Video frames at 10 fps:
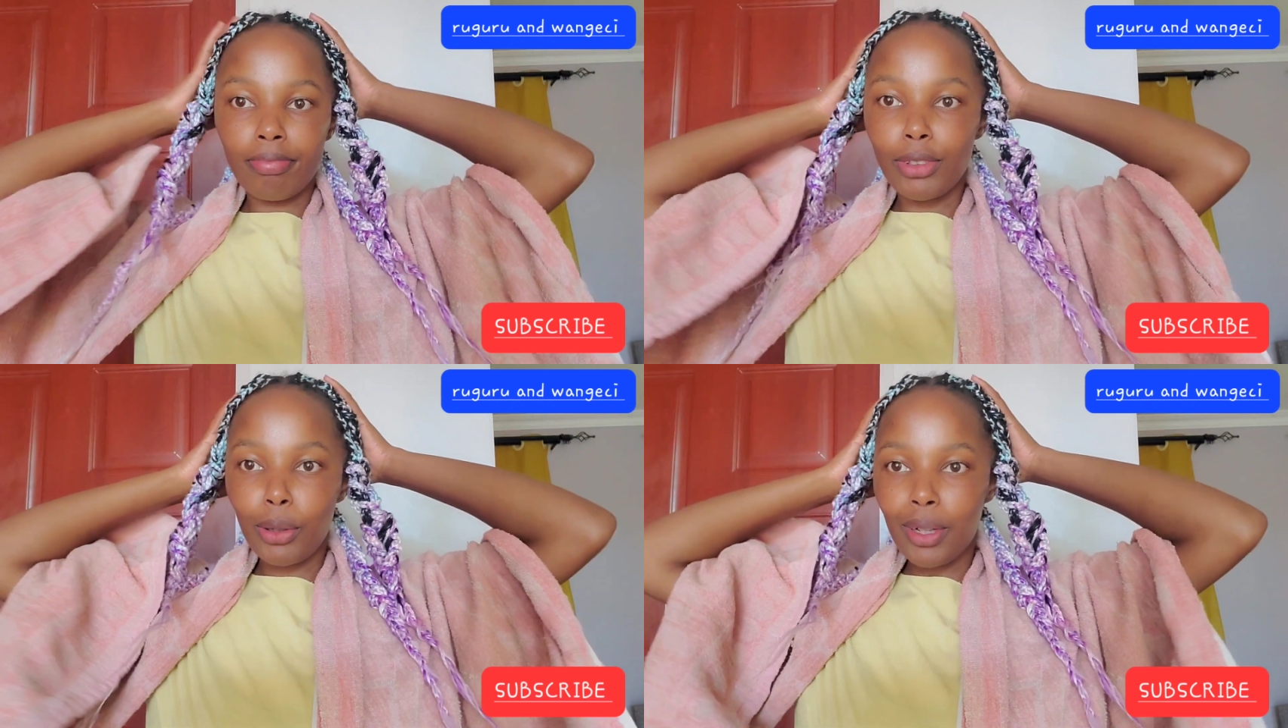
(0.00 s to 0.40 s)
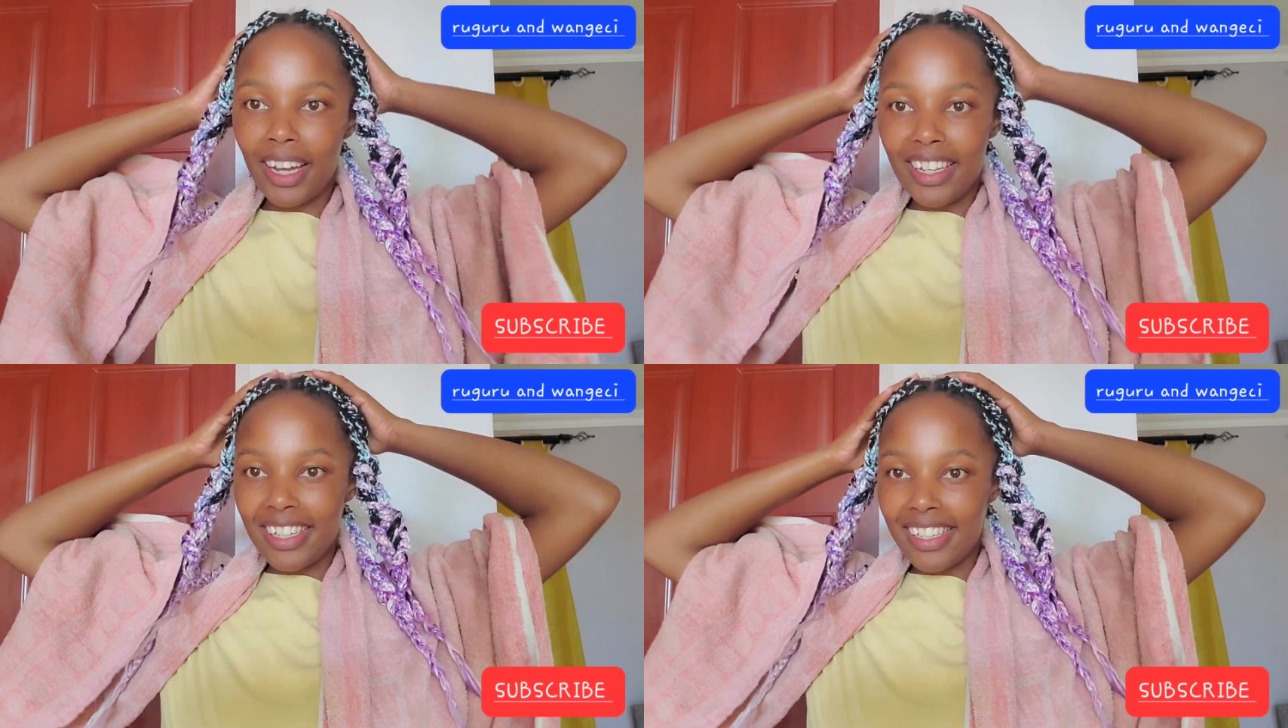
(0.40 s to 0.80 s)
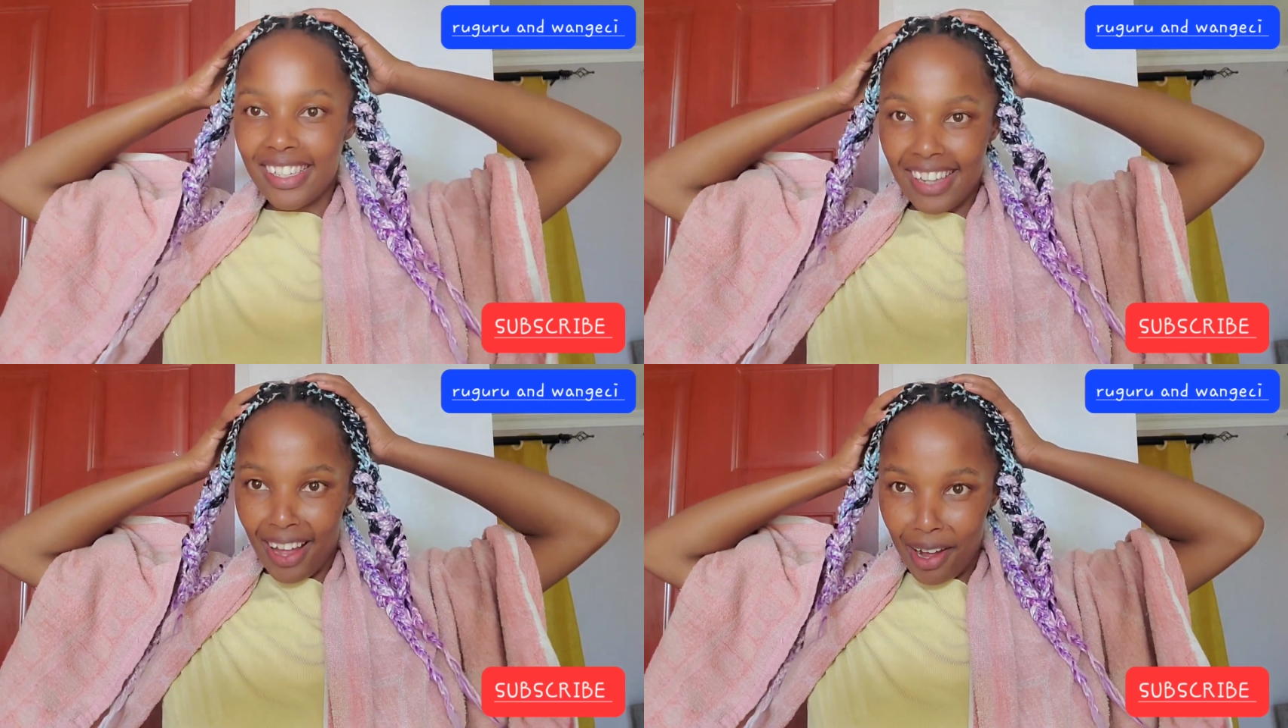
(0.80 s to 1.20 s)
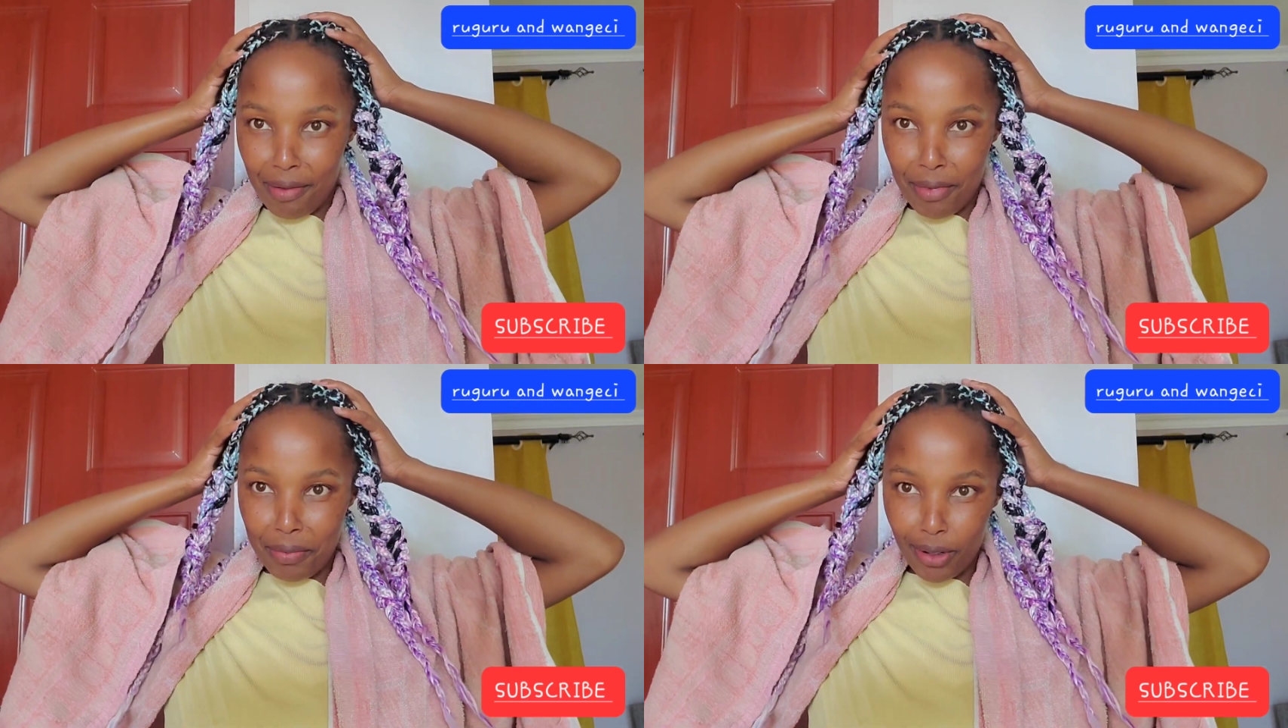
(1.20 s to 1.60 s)
So guys,
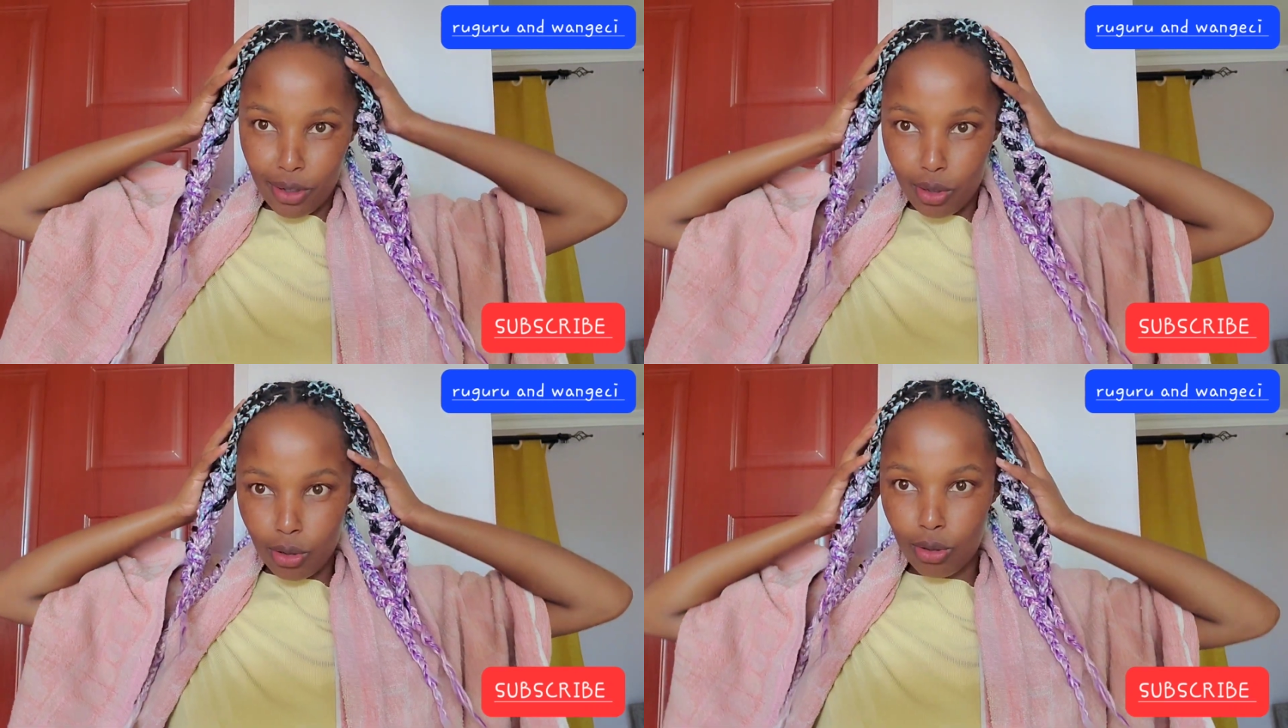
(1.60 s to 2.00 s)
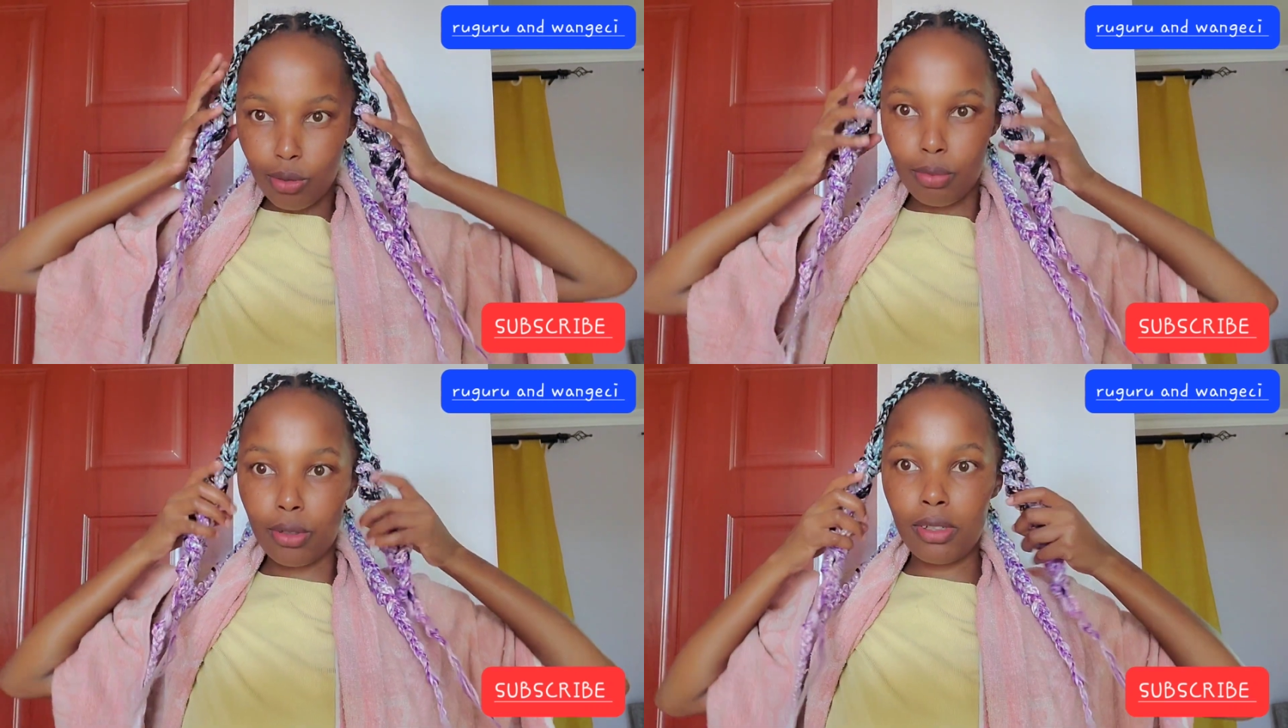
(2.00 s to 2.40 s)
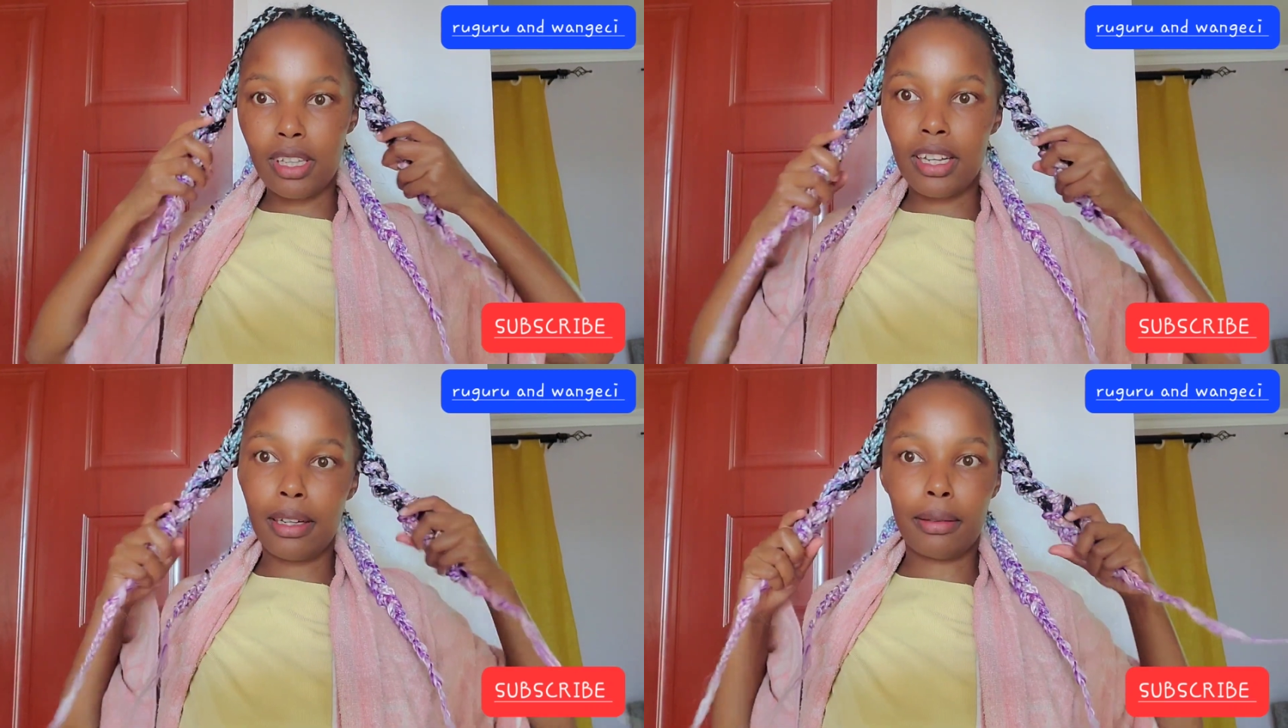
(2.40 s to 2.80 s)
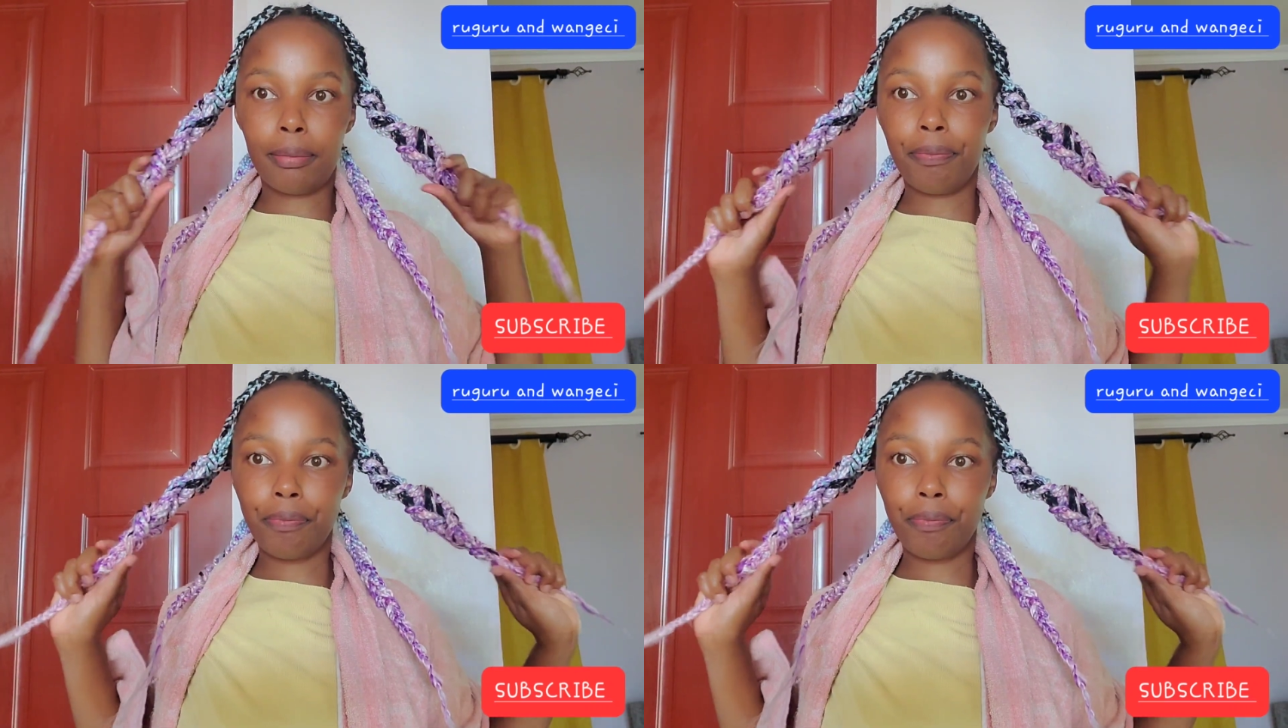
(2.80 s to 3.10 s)
I'm about to put the